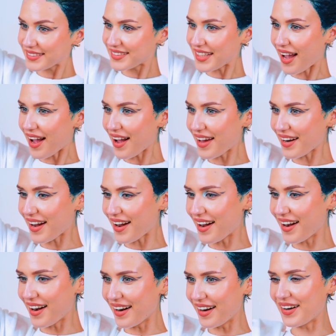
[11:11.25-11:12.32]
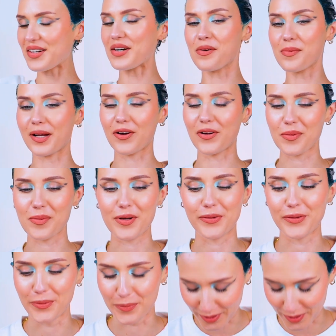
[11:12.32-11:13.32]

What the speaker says: Ta-da! Oh my god, oh my god, oh